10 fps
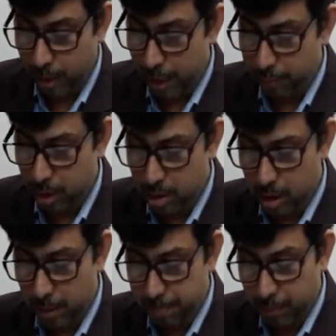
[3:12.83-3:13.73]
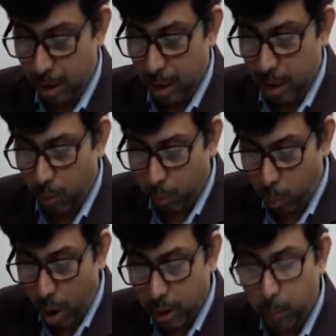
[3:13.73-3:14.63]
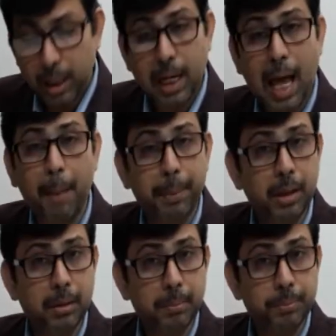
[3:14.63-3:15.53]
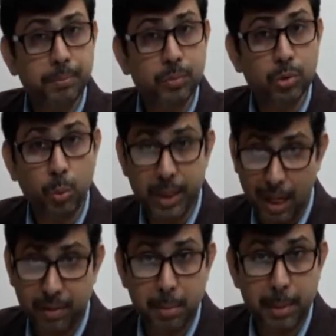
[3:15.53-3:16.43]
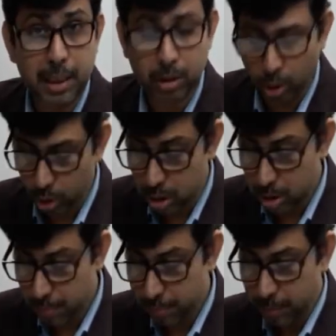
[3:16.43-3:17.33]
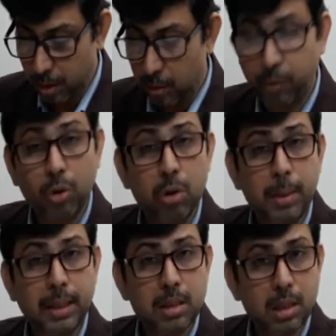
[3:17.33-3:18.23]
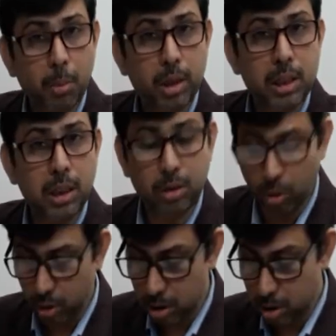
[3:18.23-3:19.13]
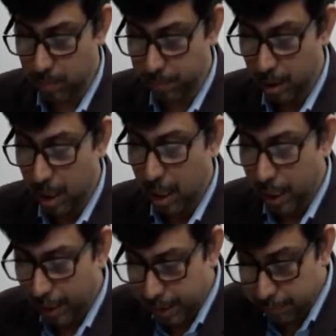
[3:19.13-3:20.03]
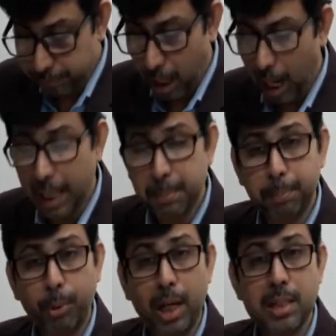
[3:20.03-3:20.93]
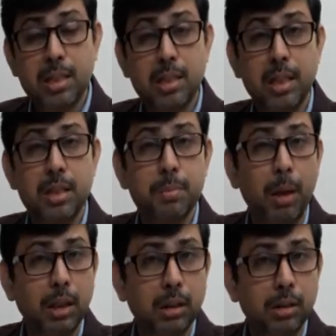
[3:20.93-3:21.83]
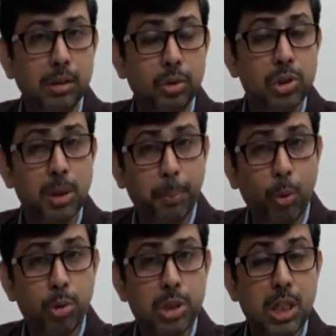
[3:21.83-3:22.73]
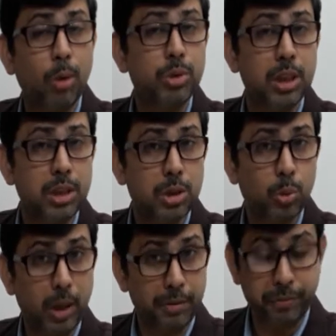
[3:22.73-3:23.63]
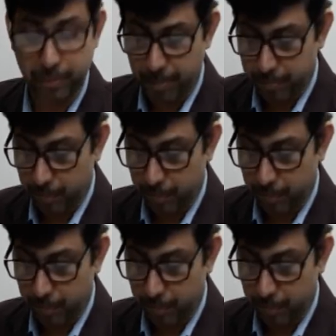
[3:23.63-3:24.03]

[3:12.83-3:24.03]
carefully see, what will happen? So we have the main clause followed by the subordinate clause, if I press this button. So suppose now changes to if,